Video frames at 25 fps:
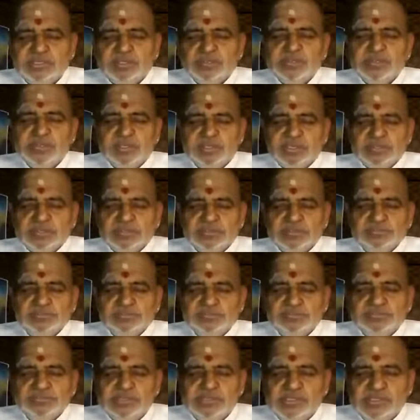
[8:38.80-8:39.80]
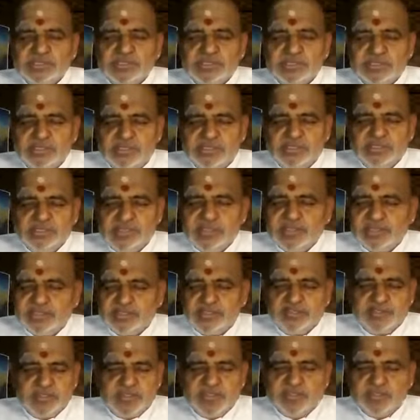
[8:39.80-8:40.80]
that in
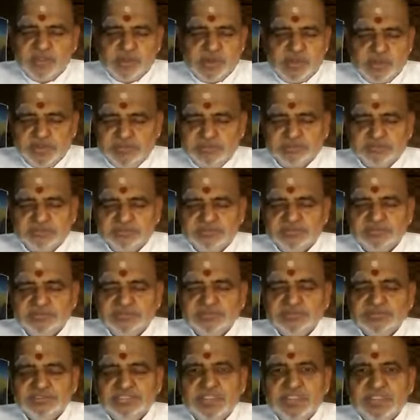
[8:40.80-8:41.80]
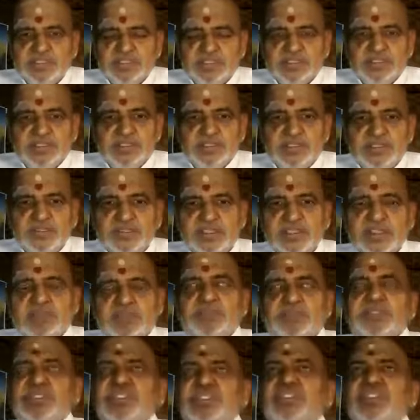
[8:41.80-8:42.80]
SUKTA sanctuary. We
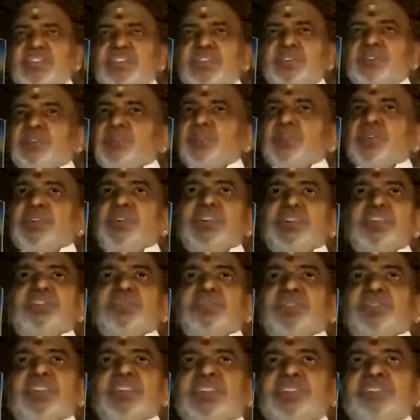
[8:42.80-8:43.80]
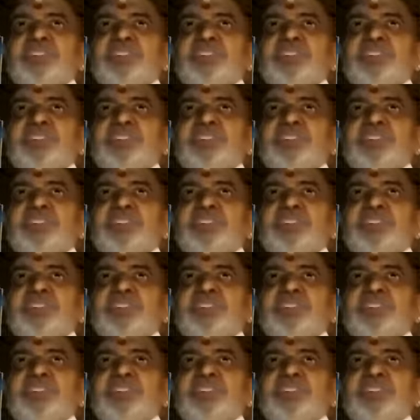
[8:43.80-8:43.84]
appreciate it. Oh, wonderful.